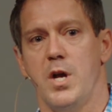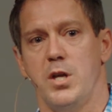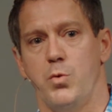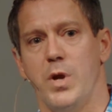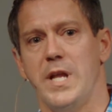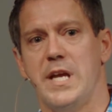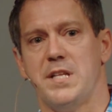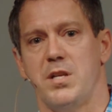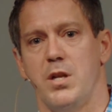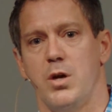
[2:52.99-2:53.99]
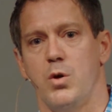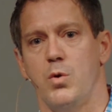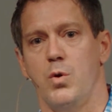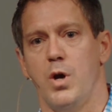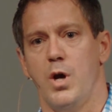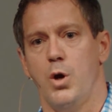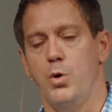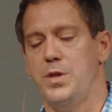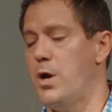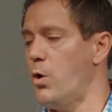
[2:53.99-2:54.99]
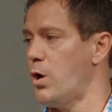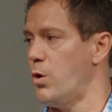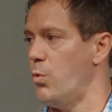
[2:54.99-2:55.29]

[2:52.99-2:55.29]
you really get to know who they are or